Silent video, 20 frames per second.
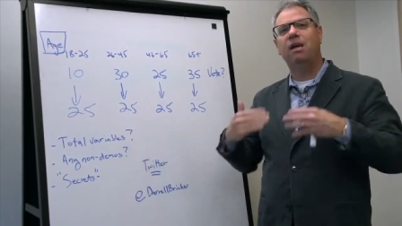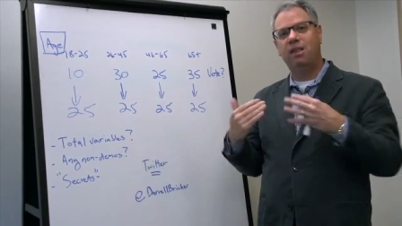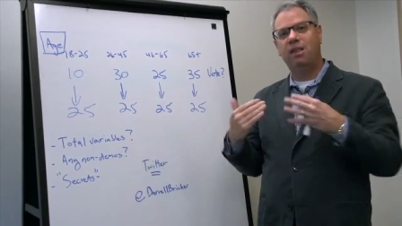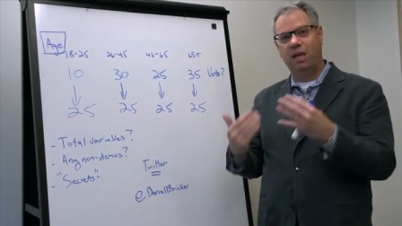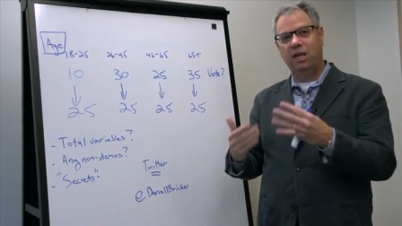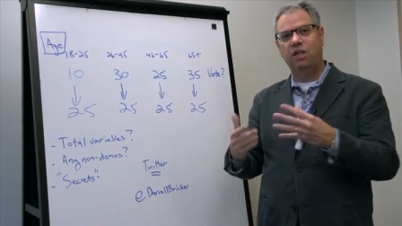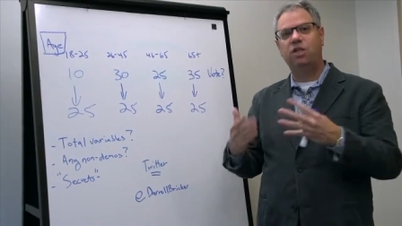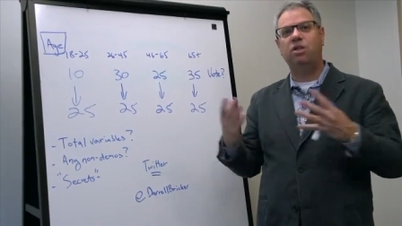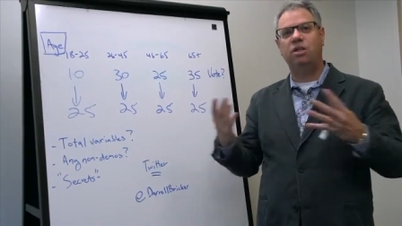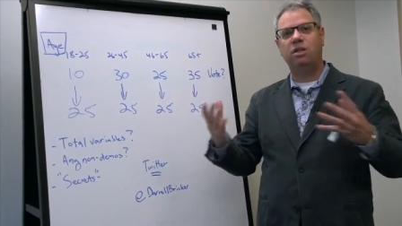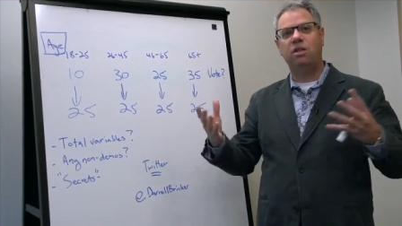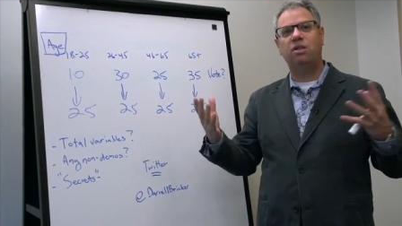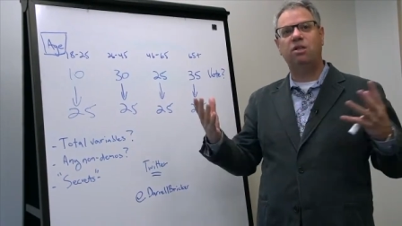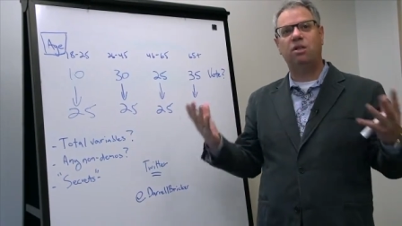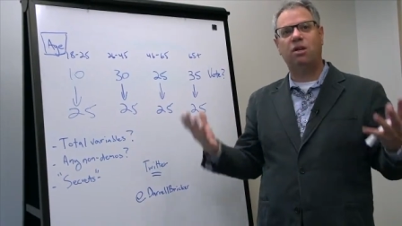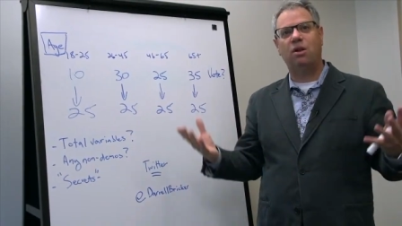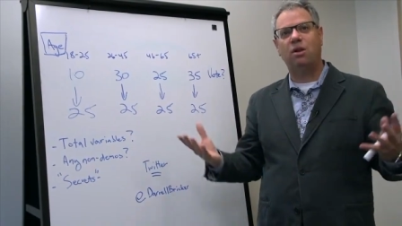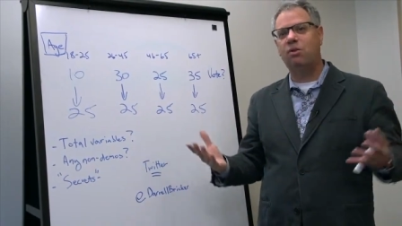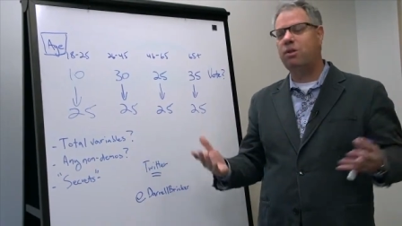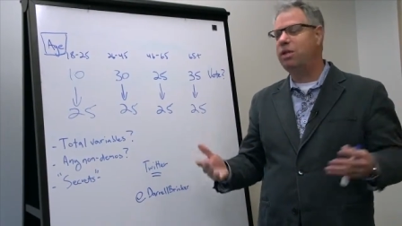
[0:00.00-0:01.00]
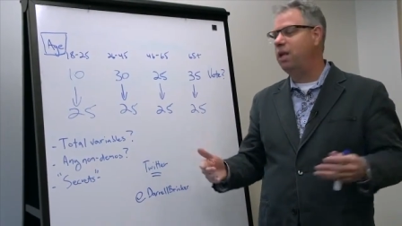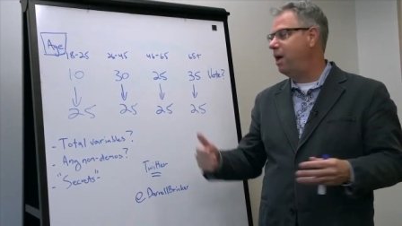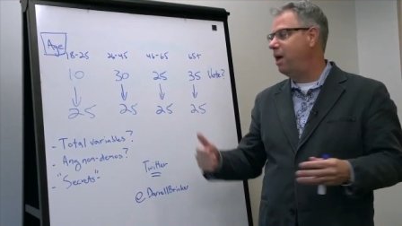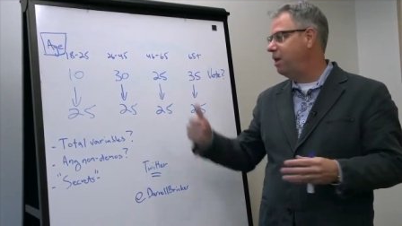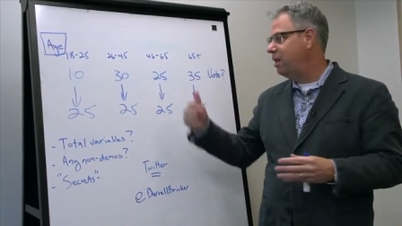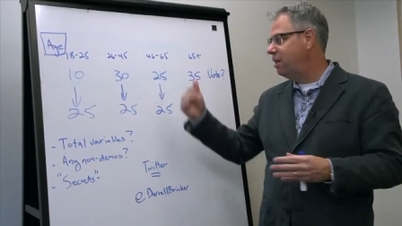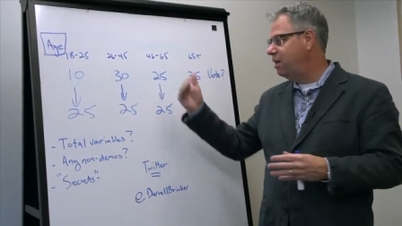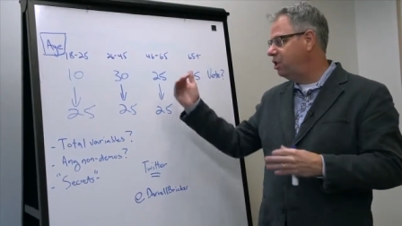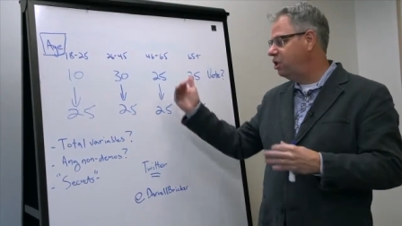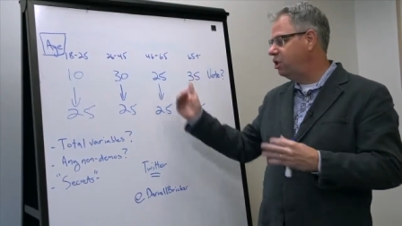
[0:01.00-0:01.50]
They should disclose that
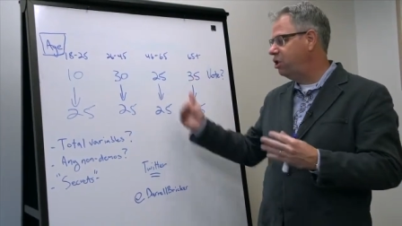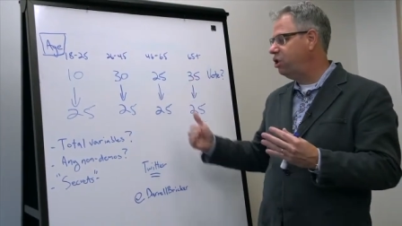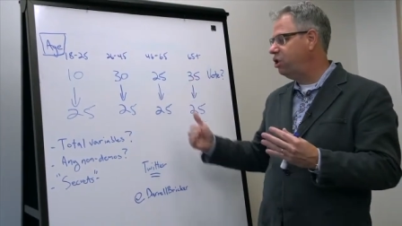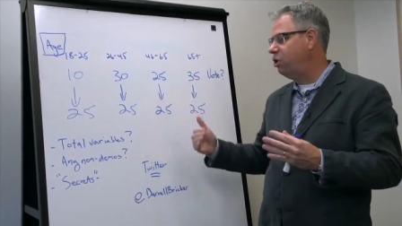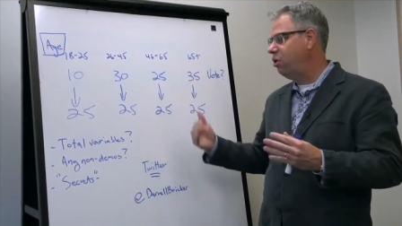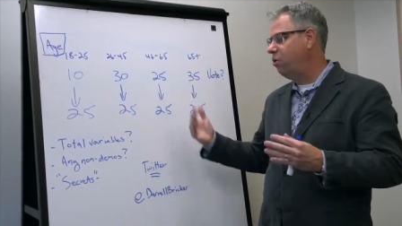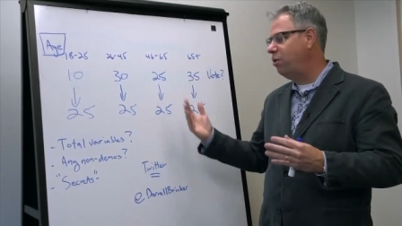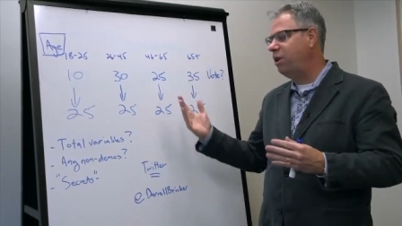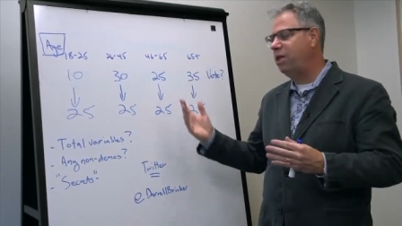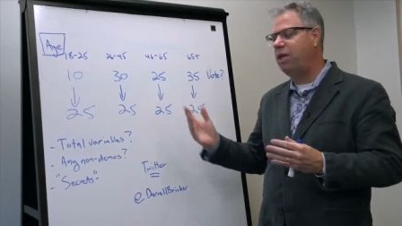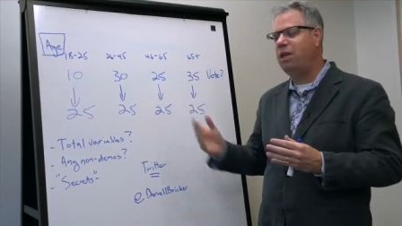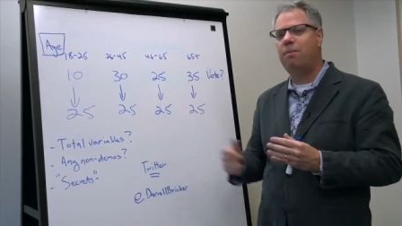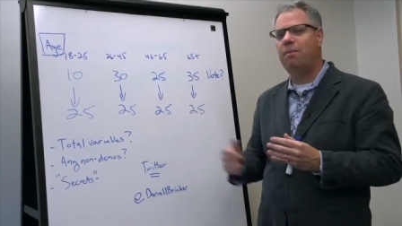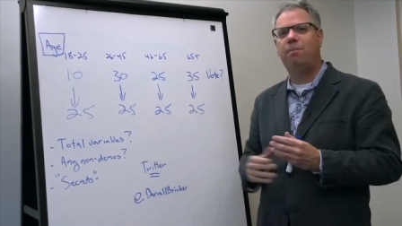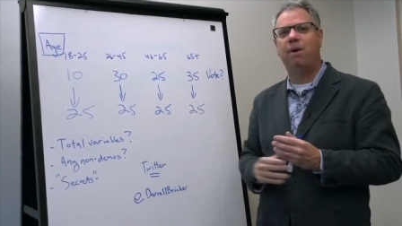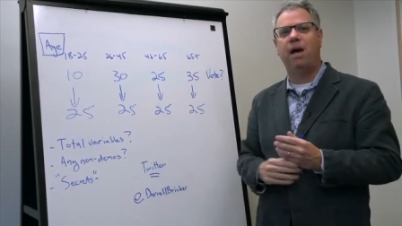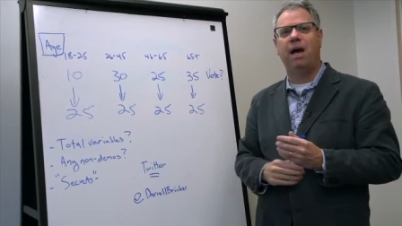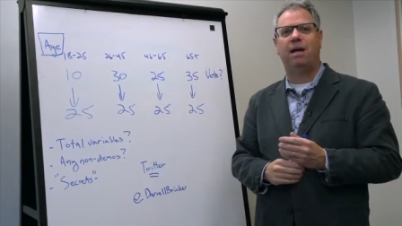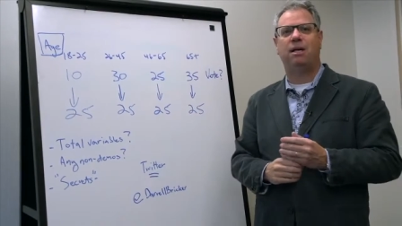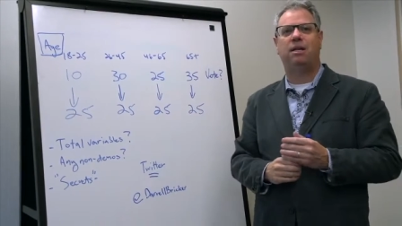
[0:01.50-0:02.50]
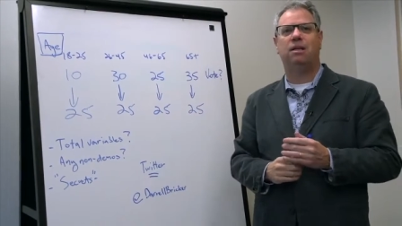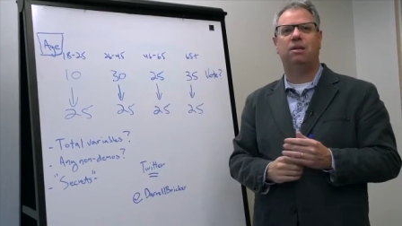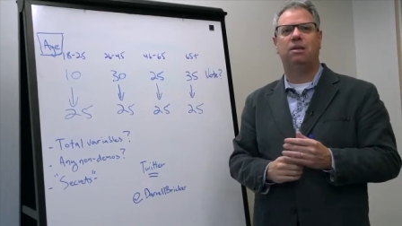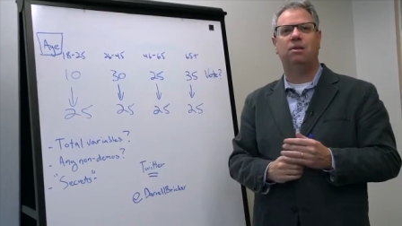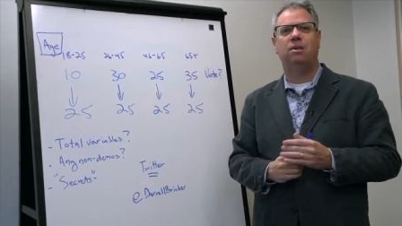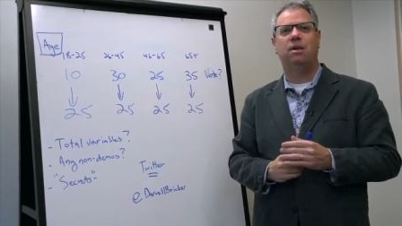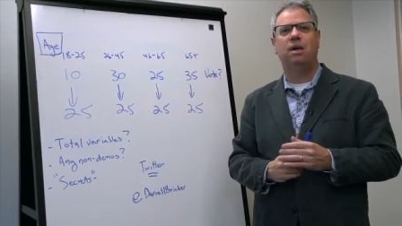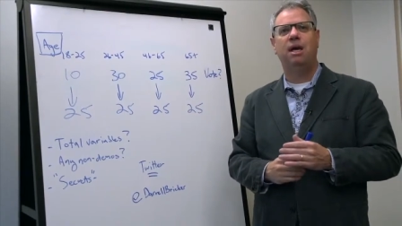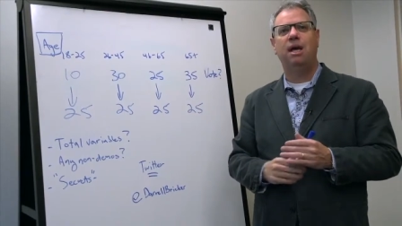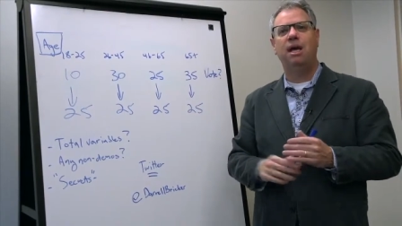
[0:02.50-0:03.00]
and they should show what the impact
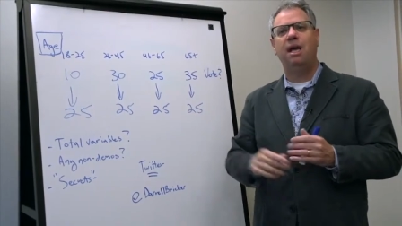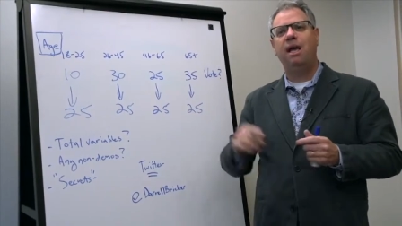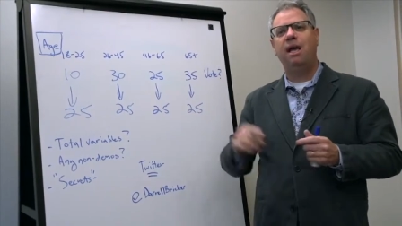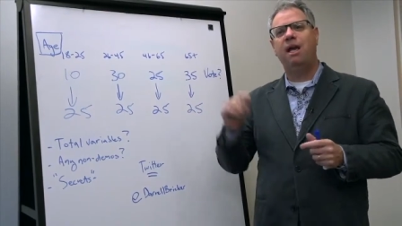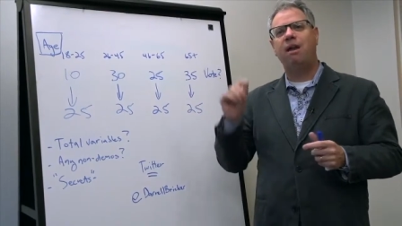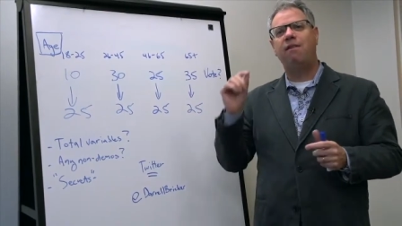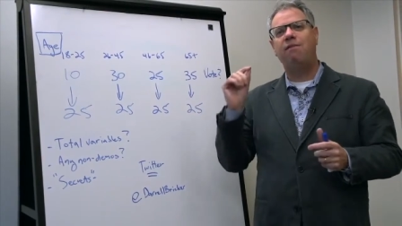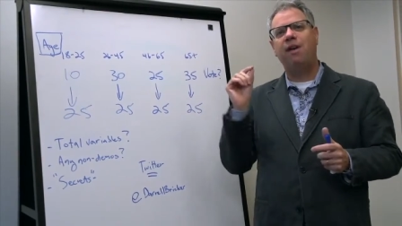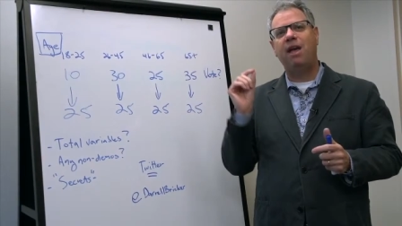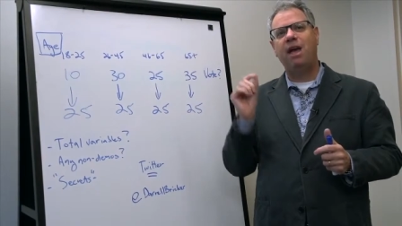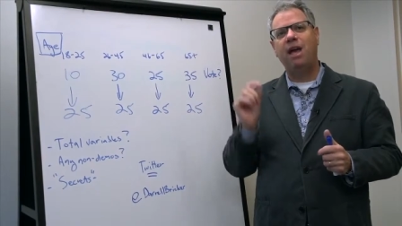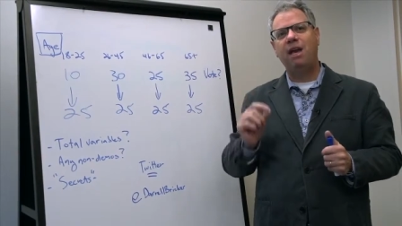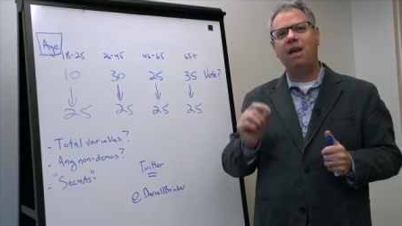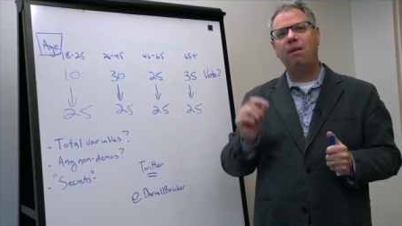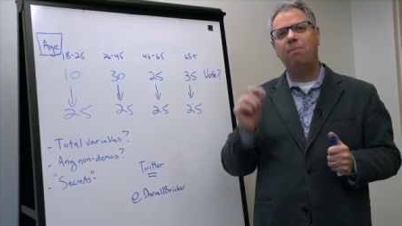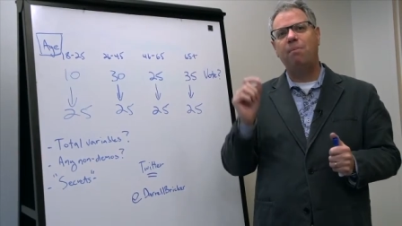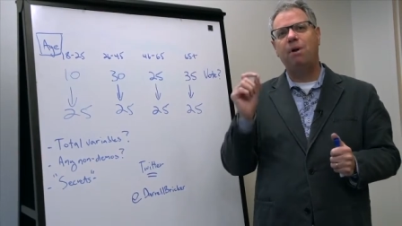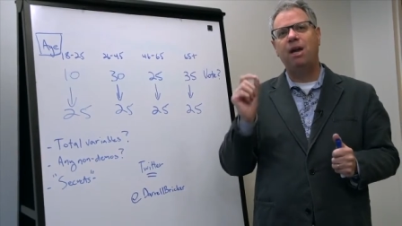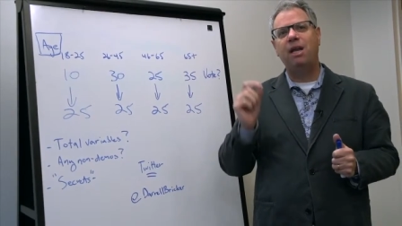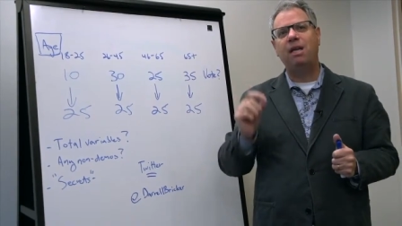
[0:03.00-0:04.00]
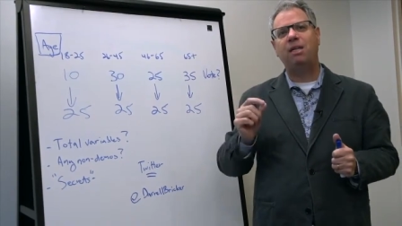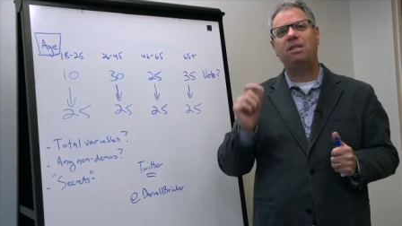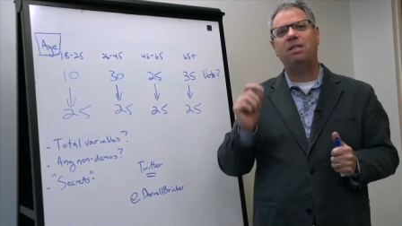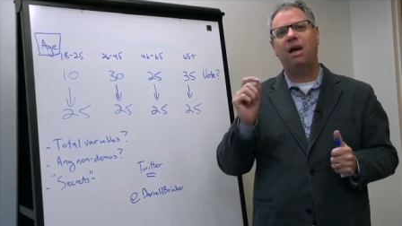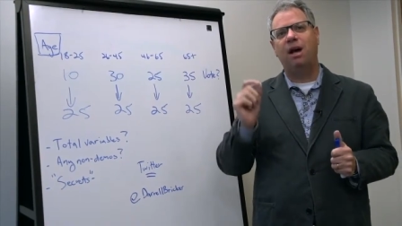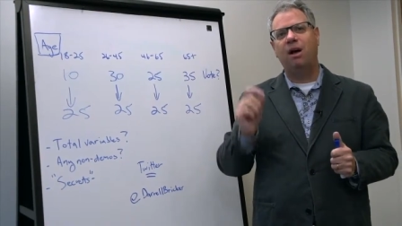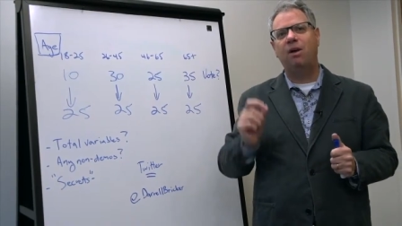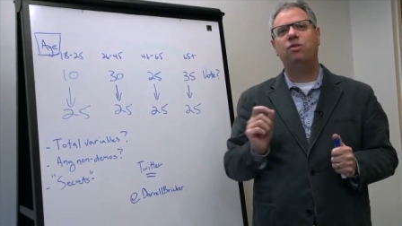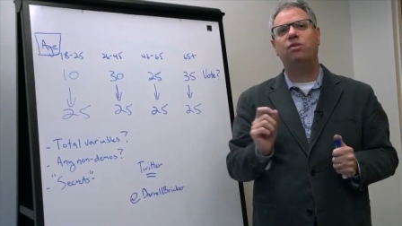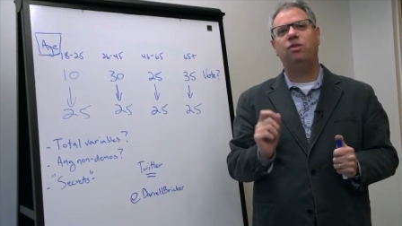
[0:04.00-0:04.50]
is. And if anybody
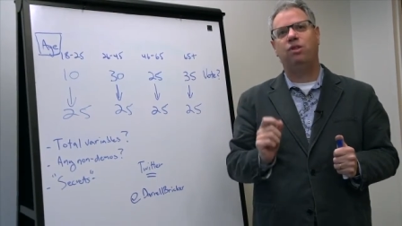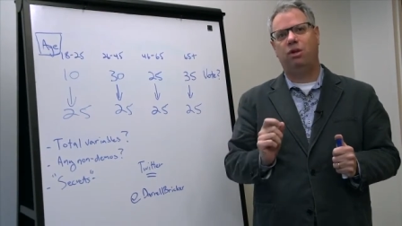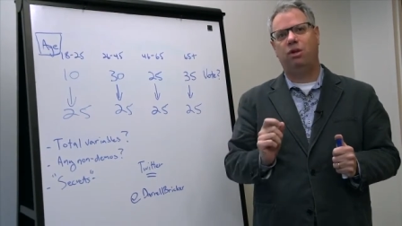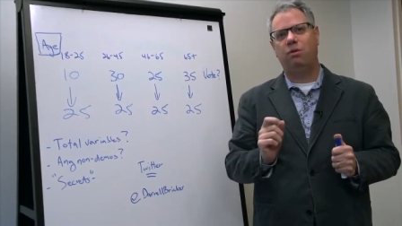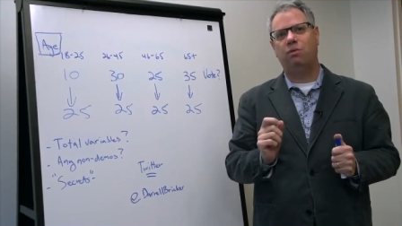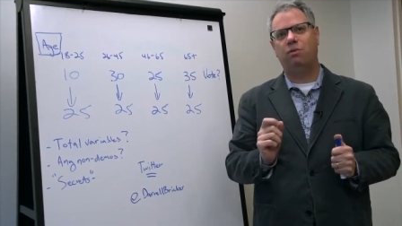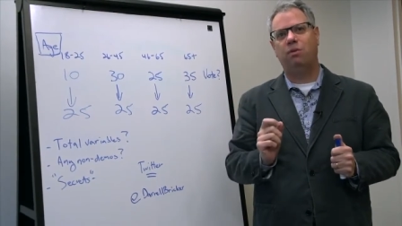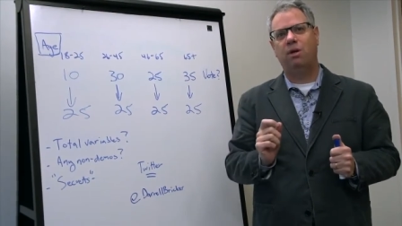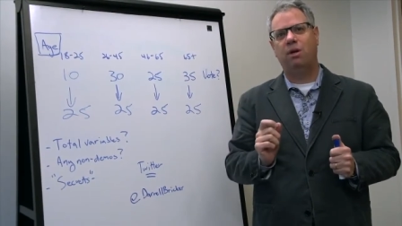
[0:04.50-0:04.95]
tells you